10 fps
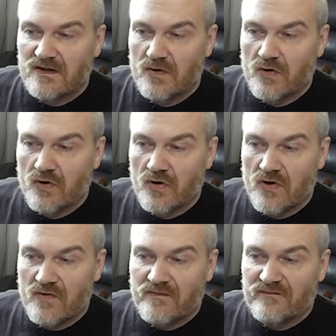
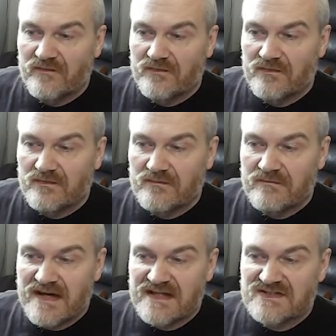or
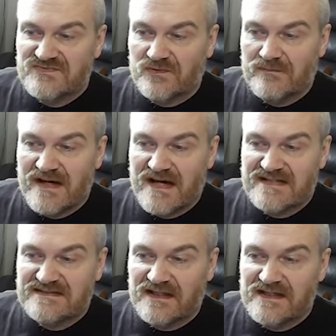mains from my
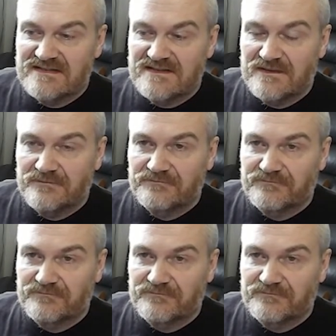isolator.